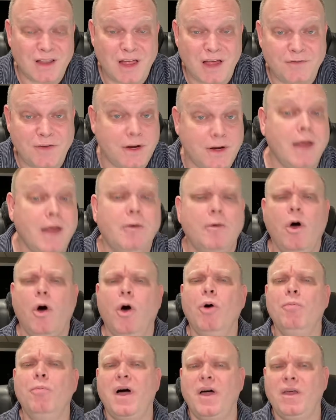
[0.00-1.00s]
lot of fun. And
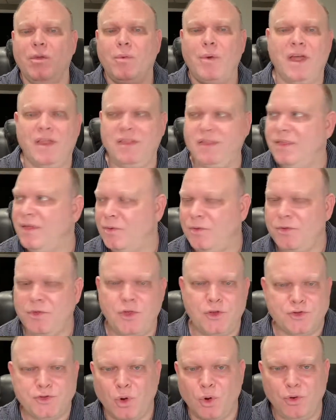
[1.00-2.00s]
oh, by the way, th-
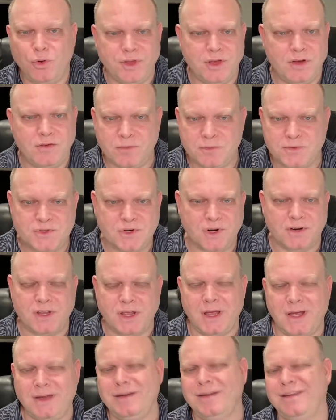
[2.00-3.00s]
this whole thing from start
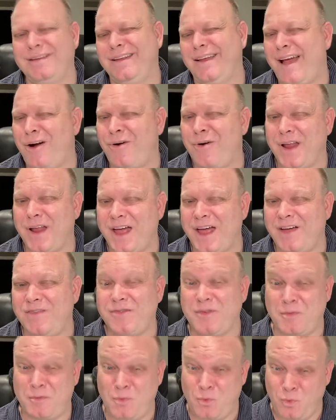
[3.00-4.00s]
to end, hour and a
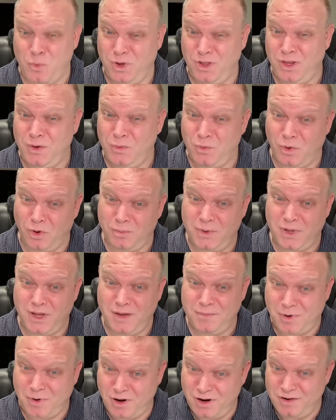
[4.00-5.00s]
half, really role
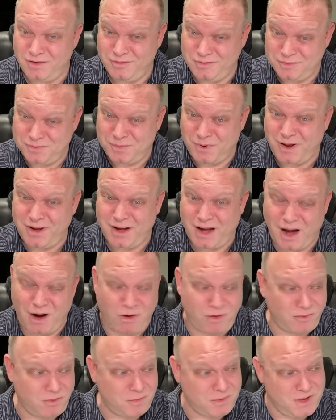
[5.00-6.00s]
play part, probably an
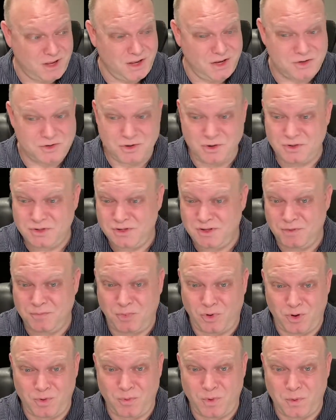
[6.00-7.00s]
hour from the intro to the
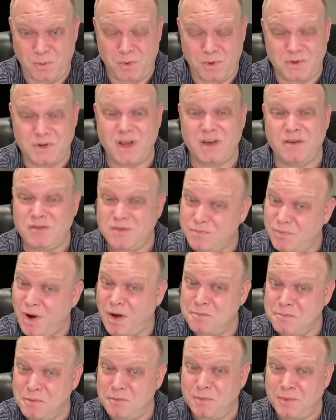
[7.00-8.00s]
point where we were done was
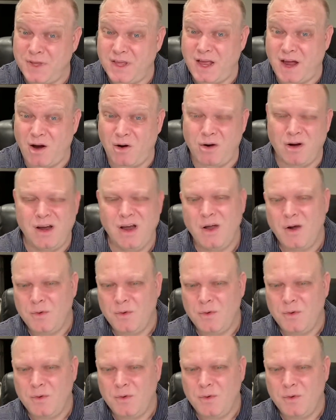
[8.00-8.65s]
probably hour.